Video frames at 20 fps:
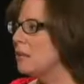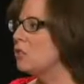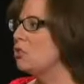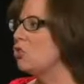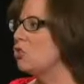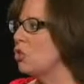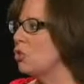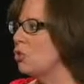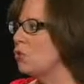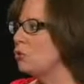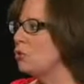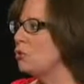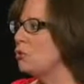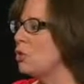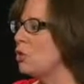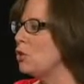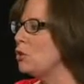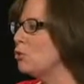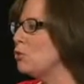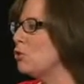that shows
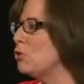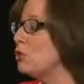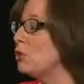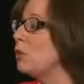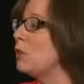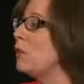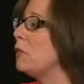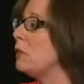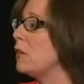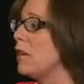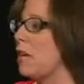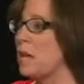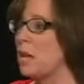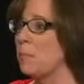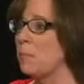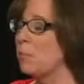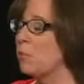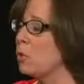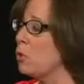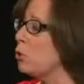that you're still in the
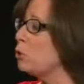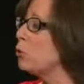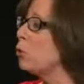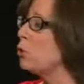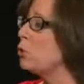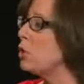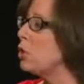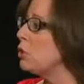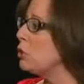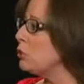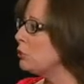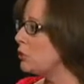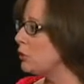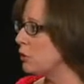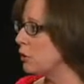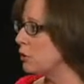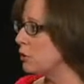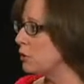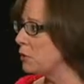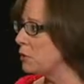game. You're learning new
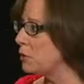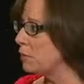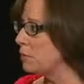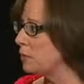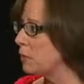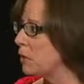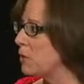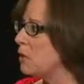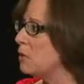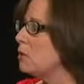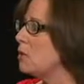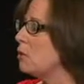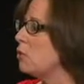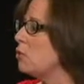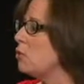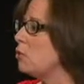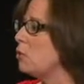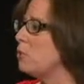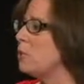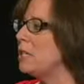skills. So you
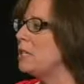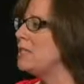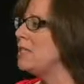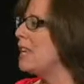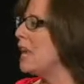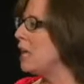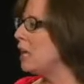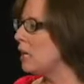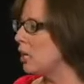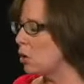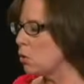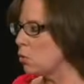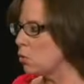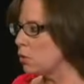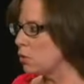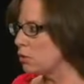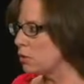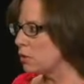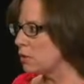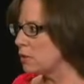should be taking
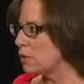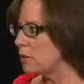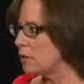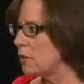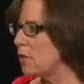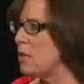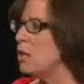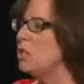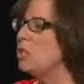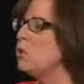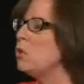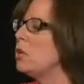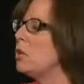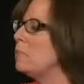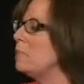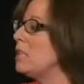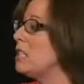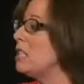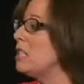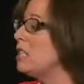courses, you can
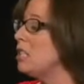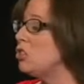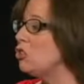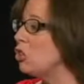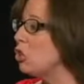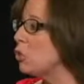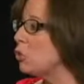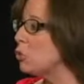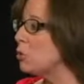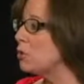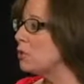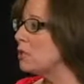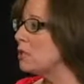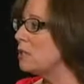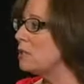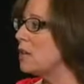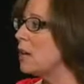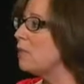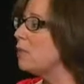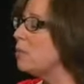be teaching
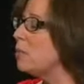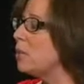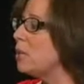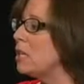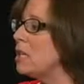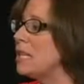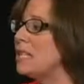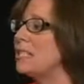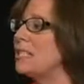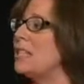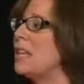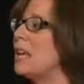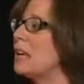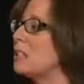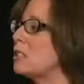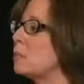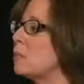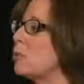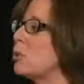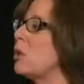courses. Everybody is an
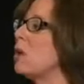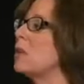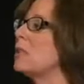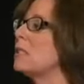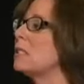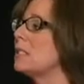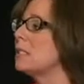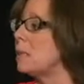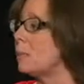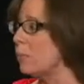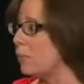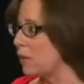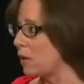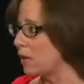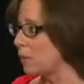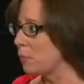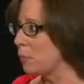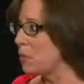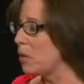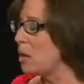expert on
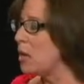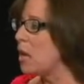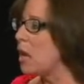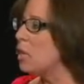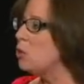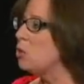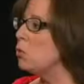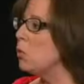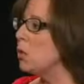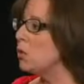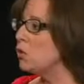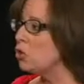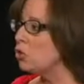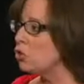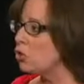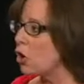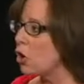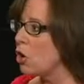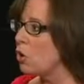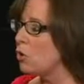something. And you want to
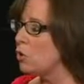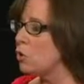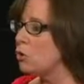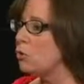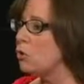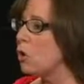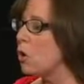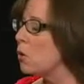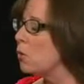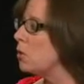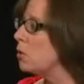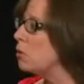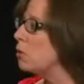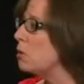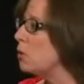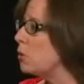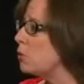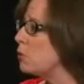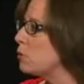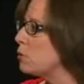show when you go into
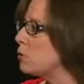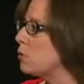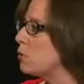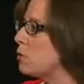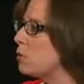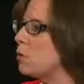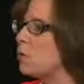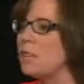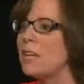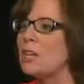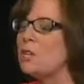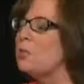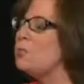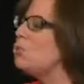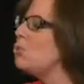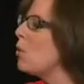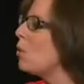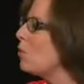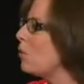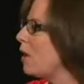an interview that you
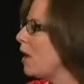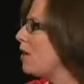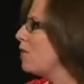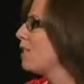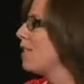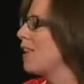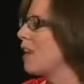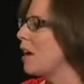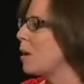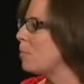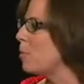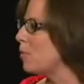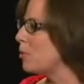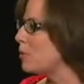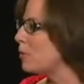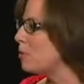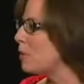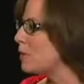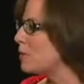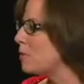don't have a gap on
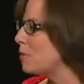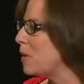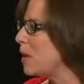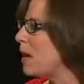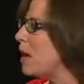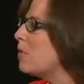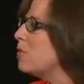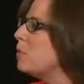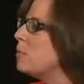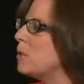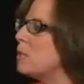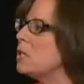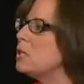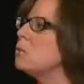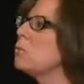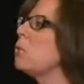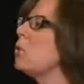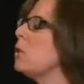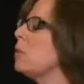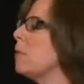your resume. Everybody's
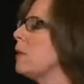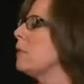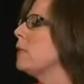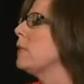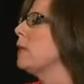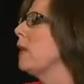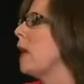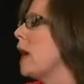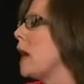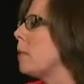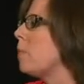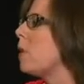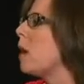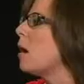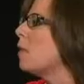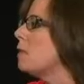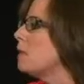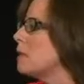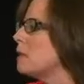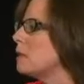worried about the gap.
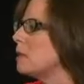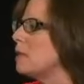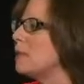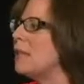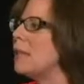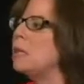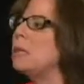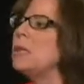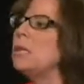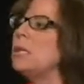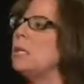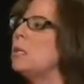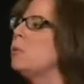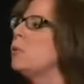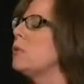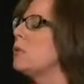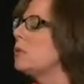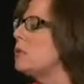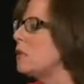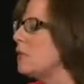Obviously, they lead
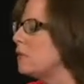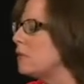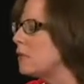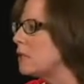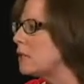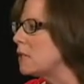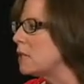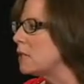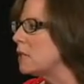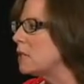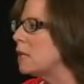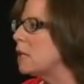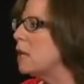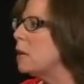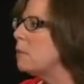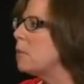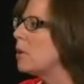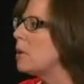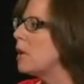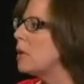with the deficit.
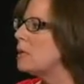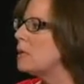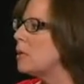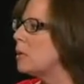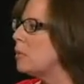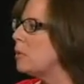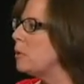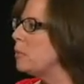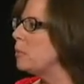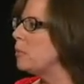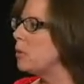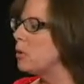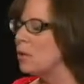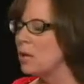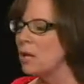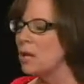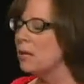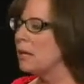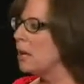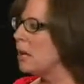But I tell people,
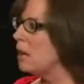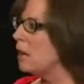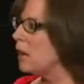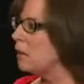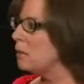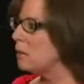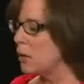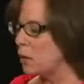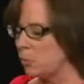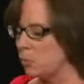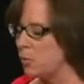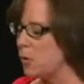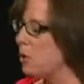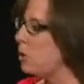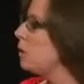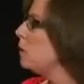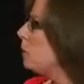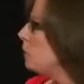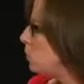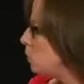get out there,
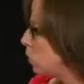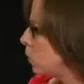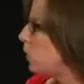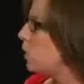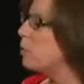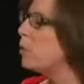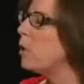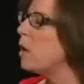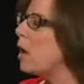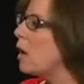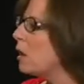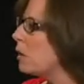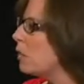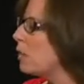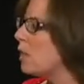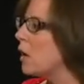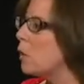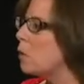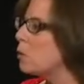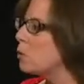be doing a blog if
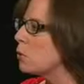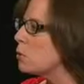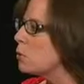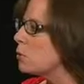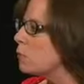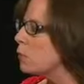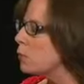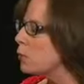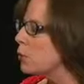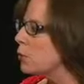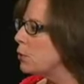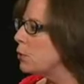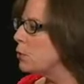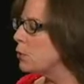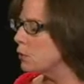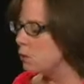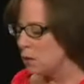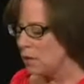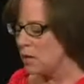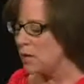that works for
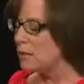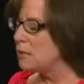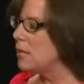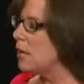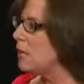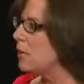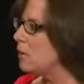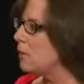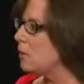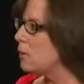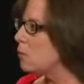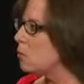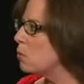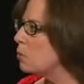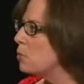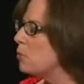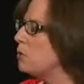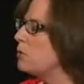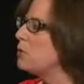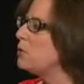you, taking
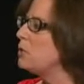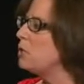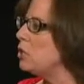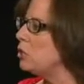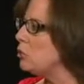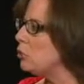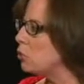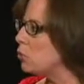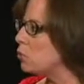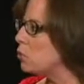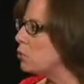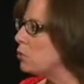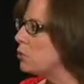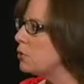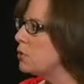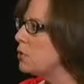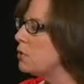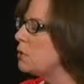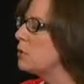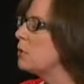courses, teaching
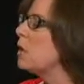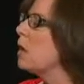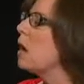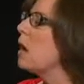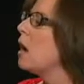courses,